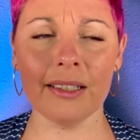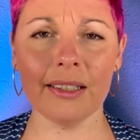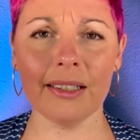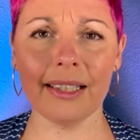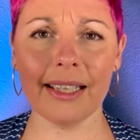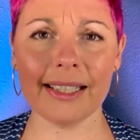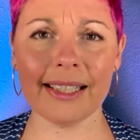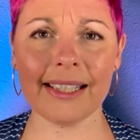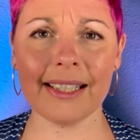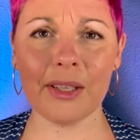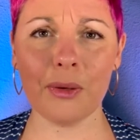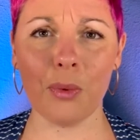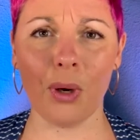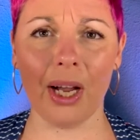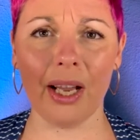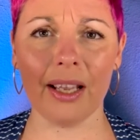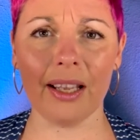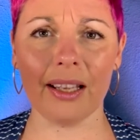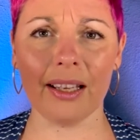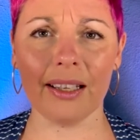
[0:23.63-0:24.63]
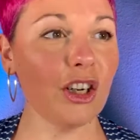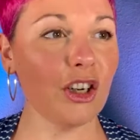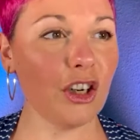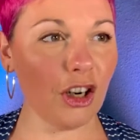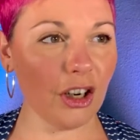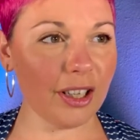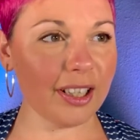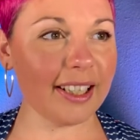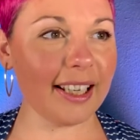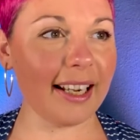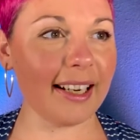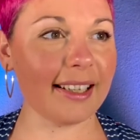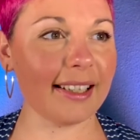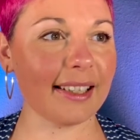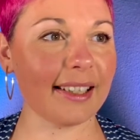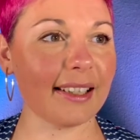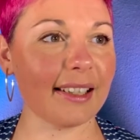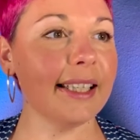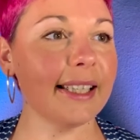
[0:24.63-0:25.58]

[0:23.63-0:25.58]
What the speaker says: Let's see why. Context.